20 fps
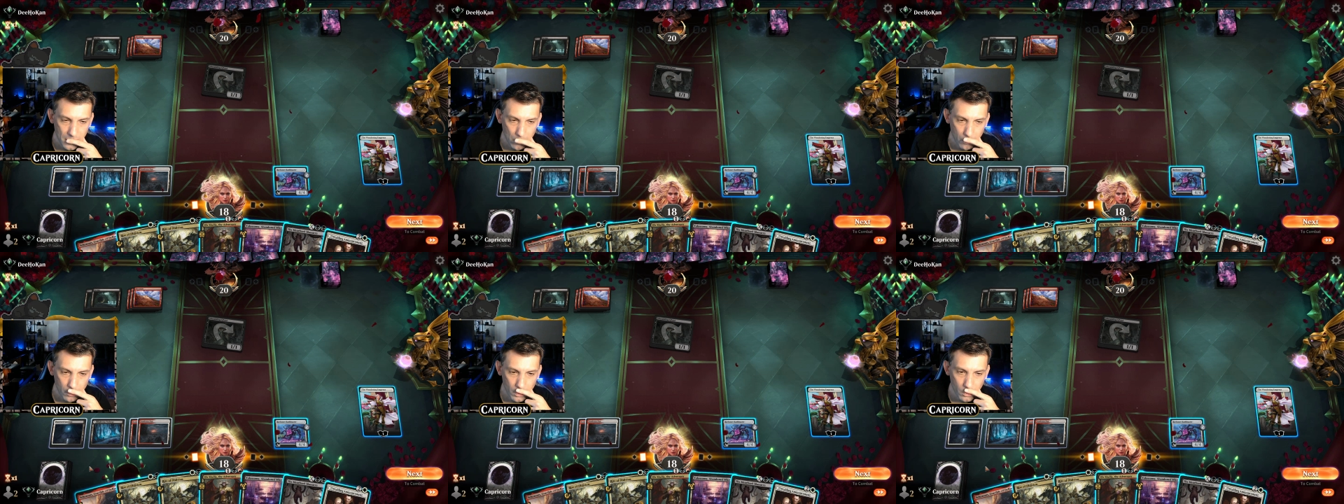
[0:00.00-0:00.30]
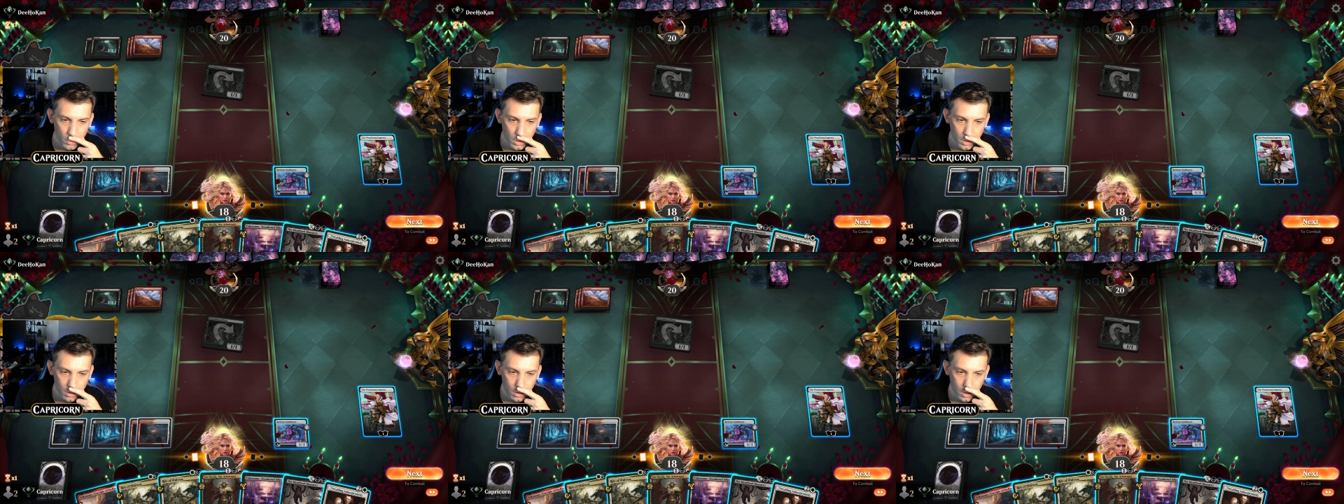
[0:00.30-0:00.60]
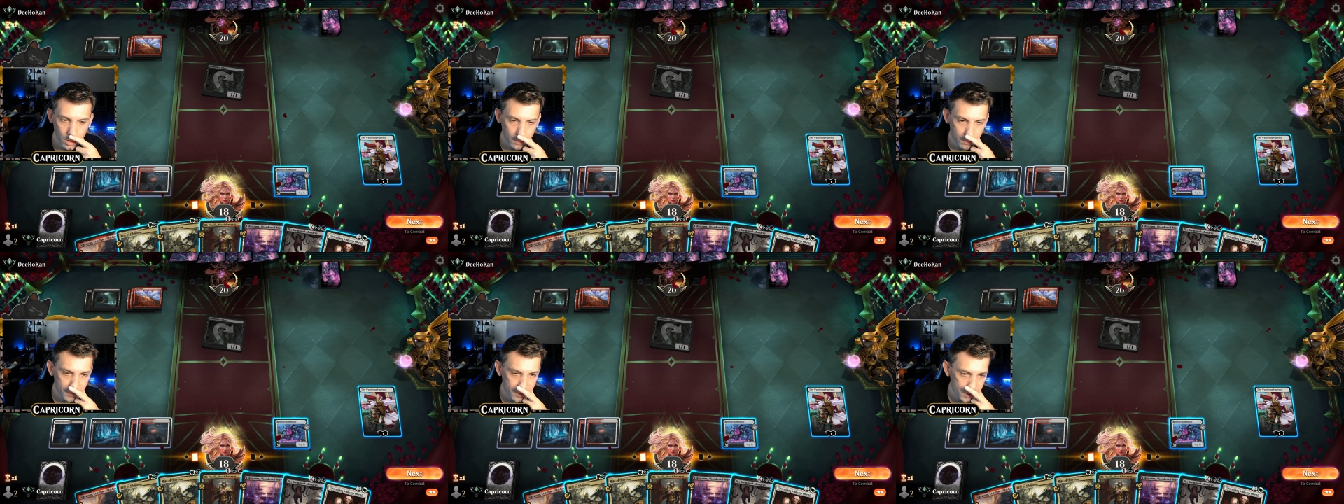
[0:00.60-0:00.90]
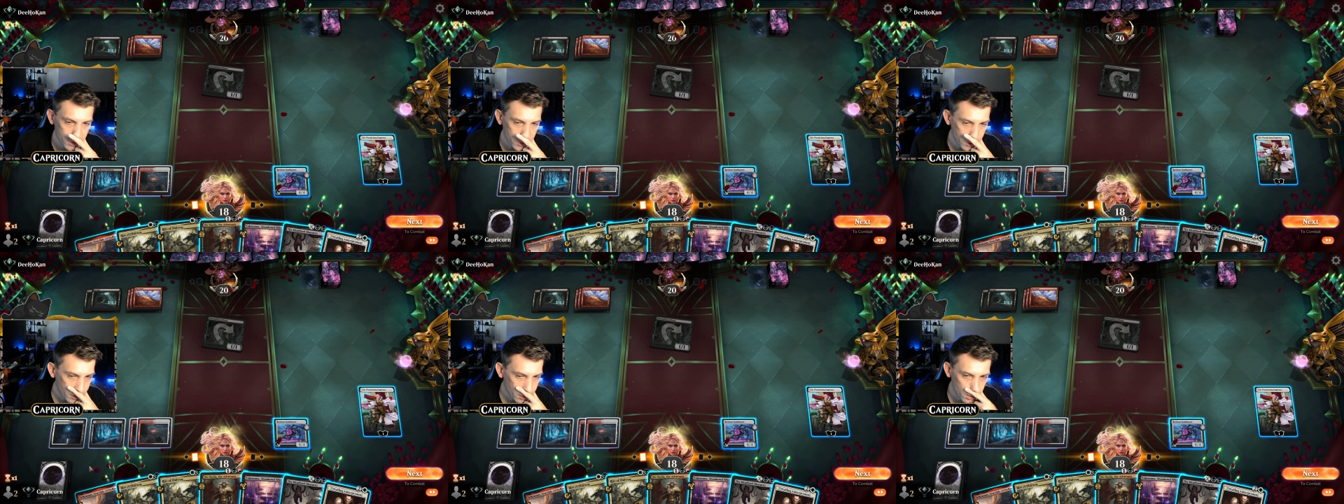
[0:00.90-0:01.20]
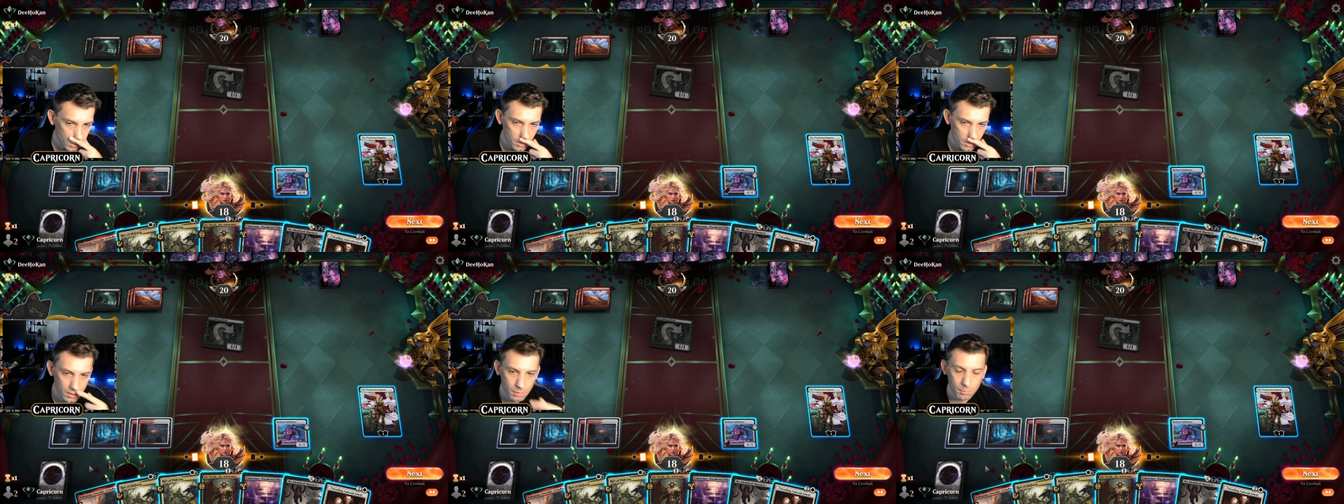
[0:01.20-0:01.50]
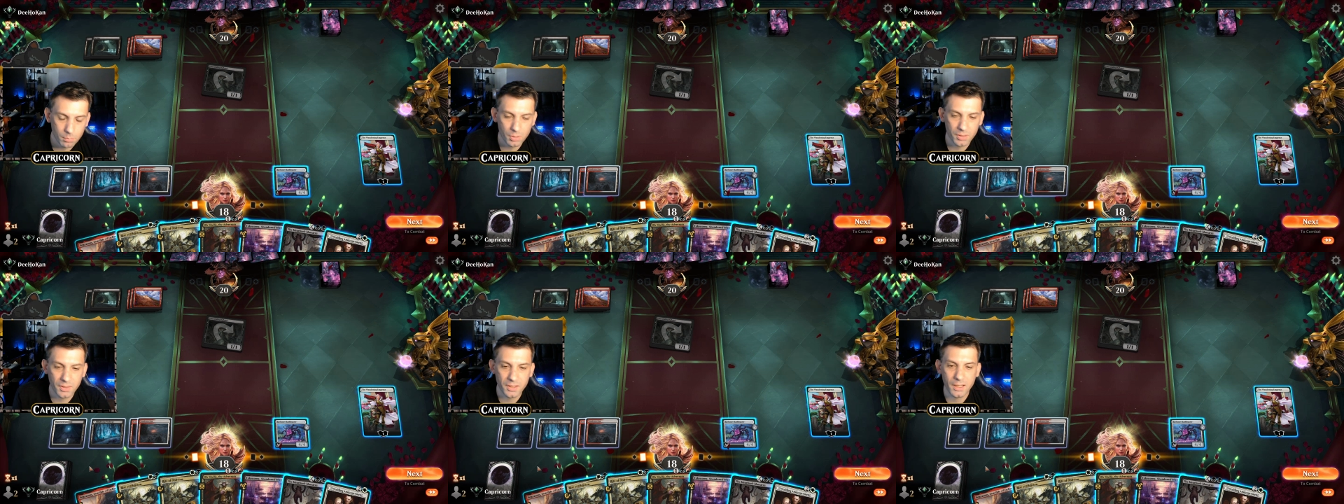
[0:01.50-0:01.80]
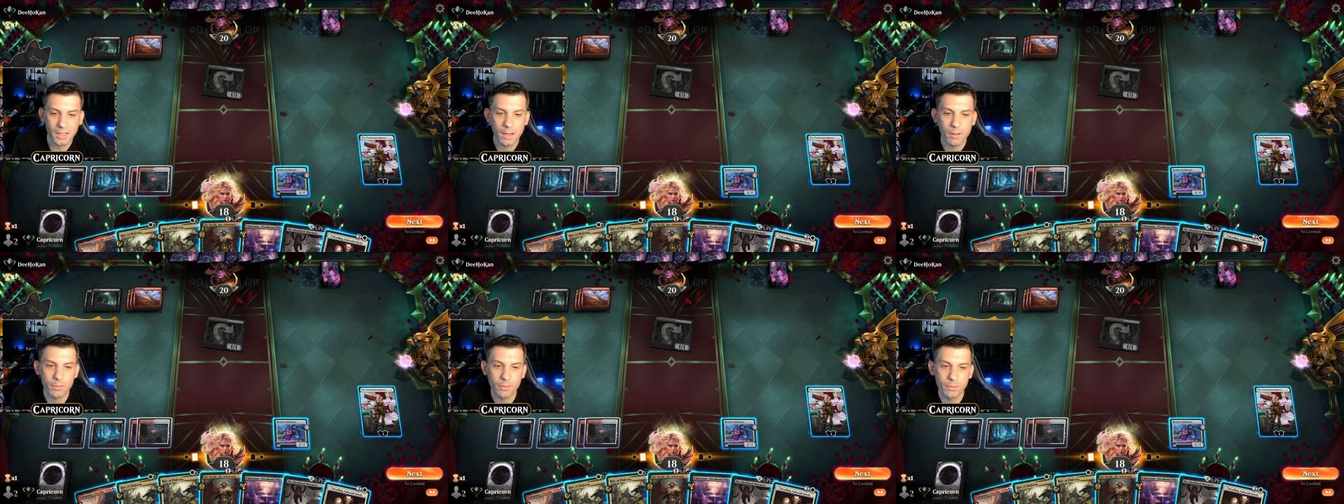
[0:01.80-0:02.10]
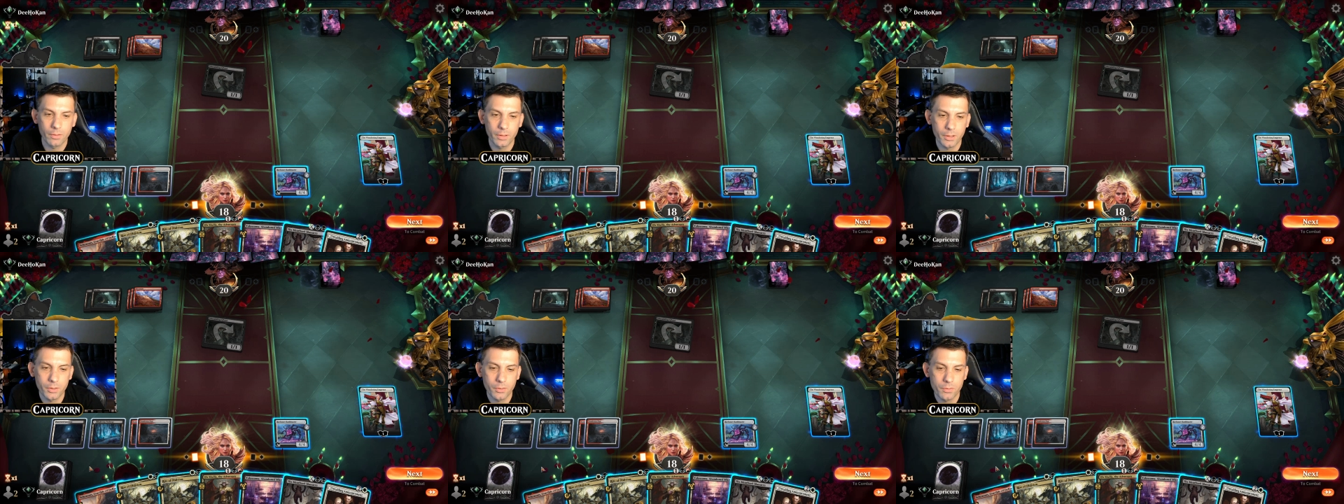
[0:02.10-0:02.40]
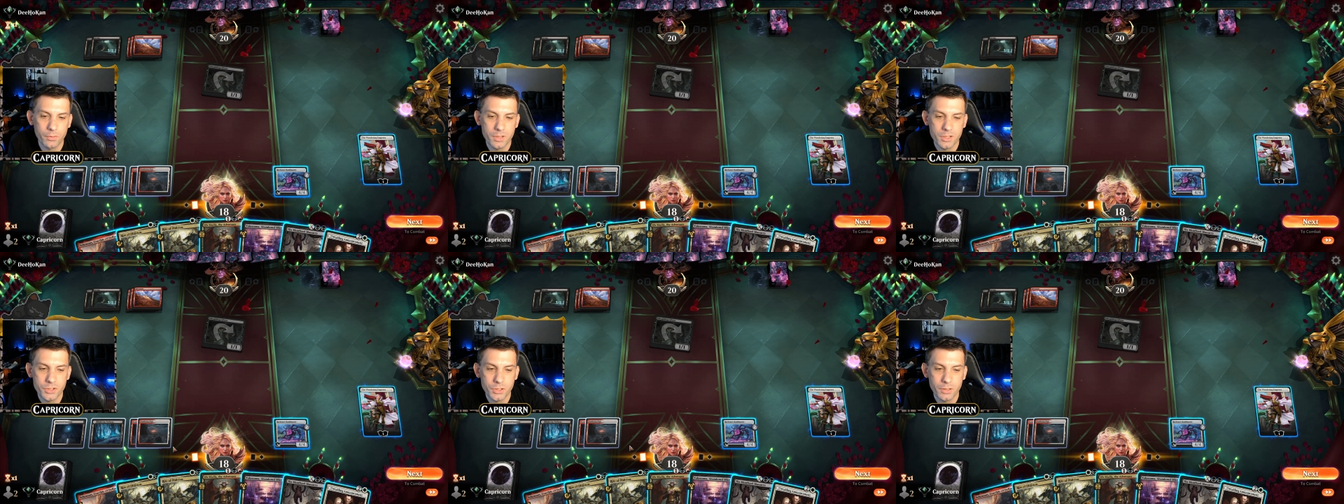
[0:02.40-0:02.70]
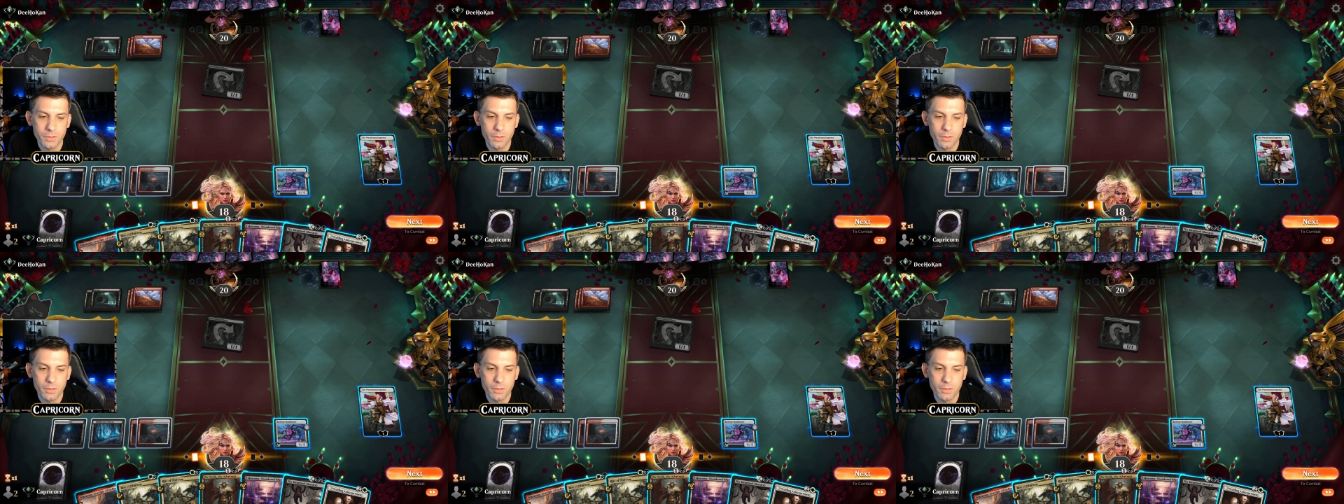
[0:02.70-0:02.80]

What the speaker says: You want to uptick, put the counter on a creature,